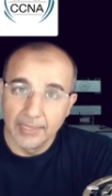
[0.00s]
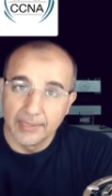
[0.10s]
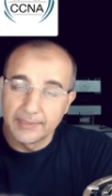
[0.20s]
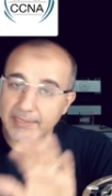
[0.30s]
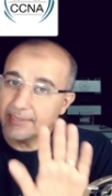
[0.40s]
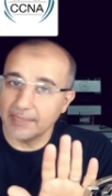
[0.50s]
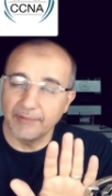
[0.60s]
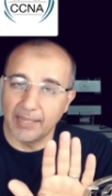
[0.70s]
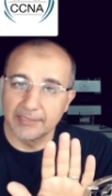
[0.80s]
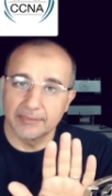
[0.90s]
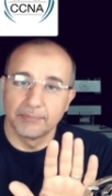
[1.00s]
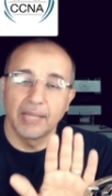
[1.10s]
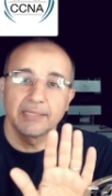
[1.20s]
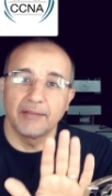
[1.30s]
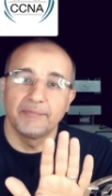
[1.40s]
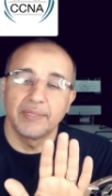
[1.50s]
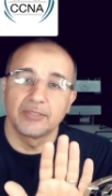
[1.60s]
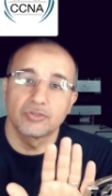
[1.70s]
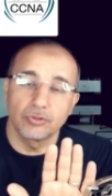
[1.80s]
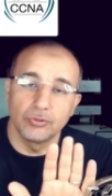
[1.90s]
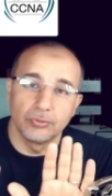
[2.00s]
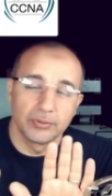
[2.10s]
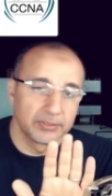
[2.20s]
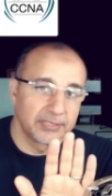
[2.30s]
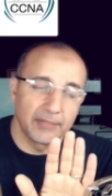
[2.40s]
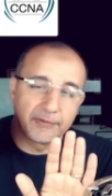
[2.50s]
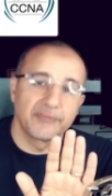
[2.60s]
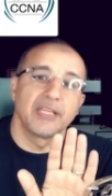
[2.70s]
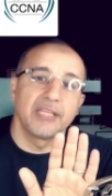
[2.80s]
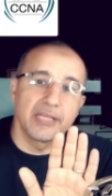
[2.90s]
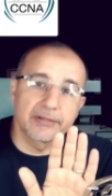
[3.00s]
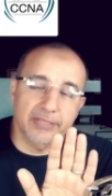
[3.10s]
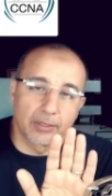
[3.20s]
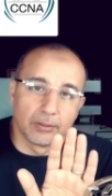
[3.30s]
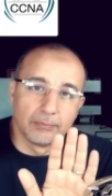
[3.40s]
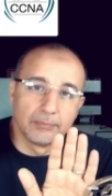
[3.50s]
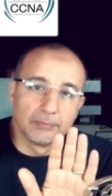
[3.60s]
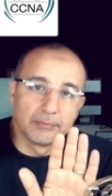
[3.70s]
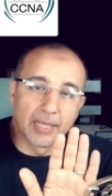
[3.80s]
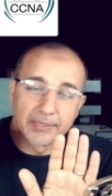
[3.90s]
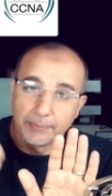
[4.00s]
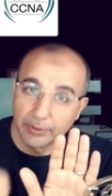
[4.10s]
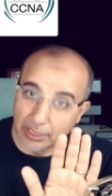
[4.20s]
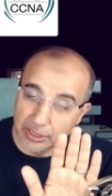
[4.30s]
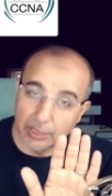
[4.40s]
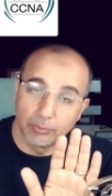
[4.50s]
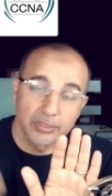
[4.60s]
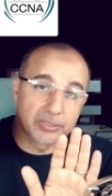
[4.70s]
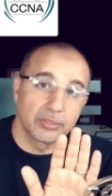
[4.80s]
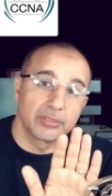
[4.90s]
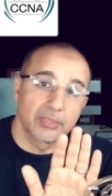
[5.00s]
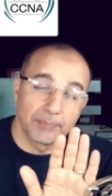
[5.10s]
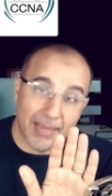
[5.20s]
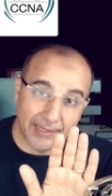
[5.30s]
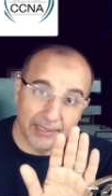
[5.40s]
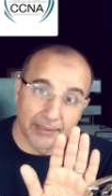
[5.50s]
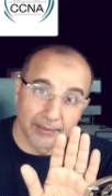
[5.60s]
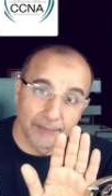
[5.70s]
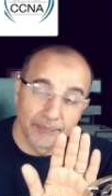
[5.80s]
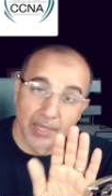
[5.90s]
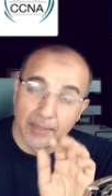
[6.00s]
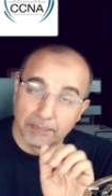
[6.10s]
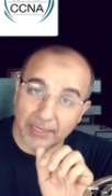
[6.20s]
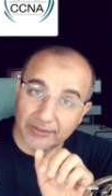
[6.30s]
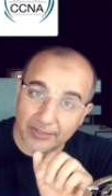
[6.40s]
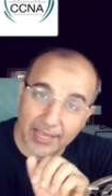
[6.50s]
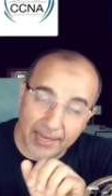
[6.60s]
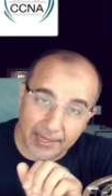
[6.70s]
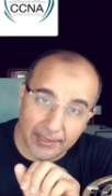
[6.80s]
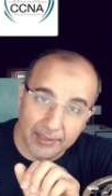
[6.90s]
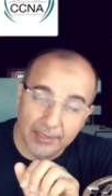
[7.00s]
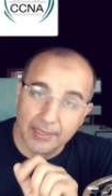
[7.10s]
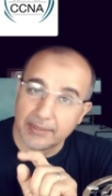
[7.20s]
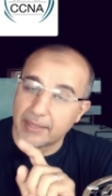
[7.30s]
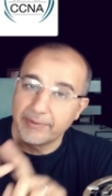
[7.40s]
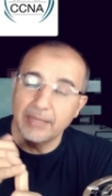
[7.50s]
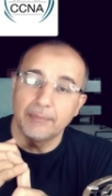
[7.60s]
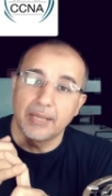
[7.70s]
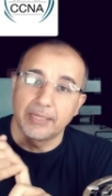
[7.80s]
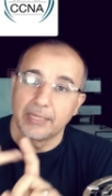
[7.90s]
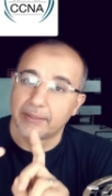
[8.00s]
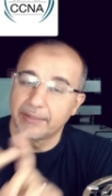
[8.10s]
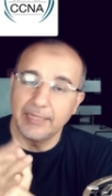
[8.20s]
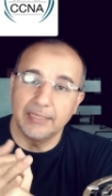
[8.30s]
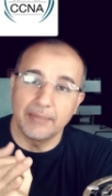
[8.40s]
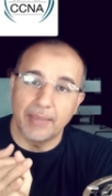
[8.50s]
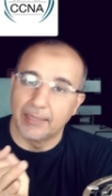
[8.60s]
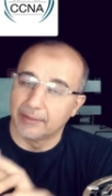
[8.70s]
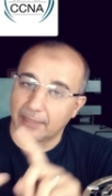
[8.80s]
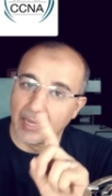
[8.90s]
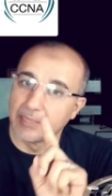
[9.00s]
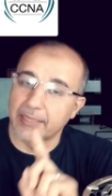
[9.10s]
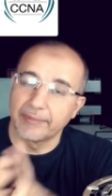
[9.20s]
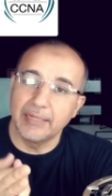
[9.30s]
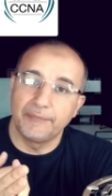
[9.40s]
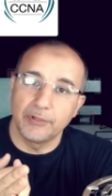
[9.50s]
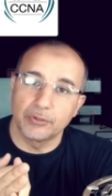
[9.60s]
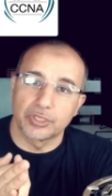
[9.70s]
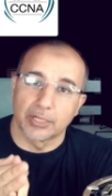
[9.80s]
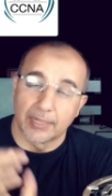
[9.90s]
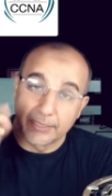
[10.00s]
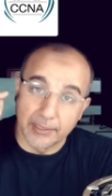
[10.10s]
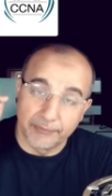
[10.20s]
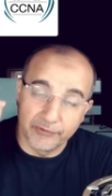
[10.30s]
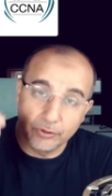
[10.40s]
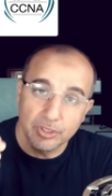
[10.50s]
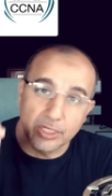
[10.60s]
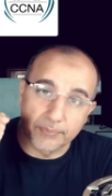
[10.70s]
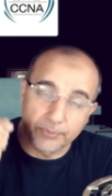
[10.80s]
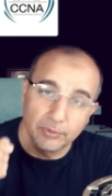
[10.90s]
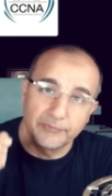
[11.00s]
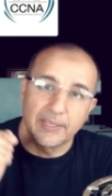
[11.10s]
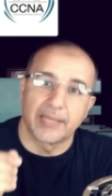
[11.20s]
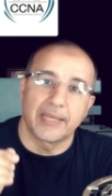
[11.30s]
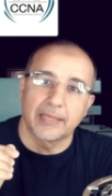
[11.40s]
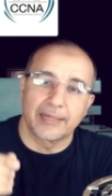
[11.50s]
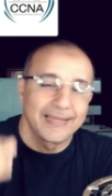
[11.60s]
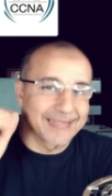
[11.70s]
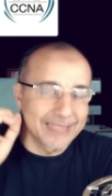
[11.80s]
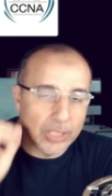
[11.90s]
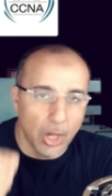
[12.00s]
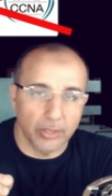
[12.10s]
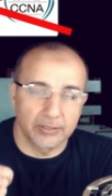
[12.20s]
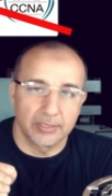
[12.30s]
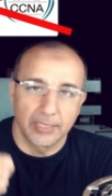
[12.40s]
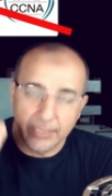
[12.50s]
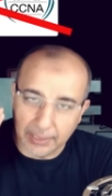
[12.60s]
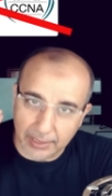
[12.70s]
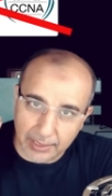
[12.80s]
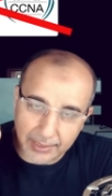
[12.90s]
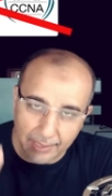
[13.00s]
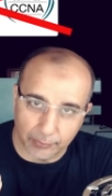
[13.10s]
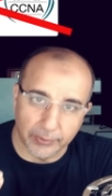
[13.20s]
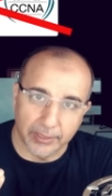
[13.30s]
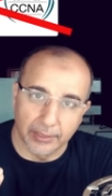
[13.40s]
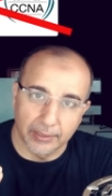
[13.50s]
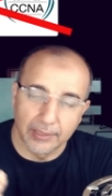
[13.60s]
This advice might have been true 10 15 years ago, and the potential was good back then. But today, the real money, real demand, and the real future and the future proof career is not in networking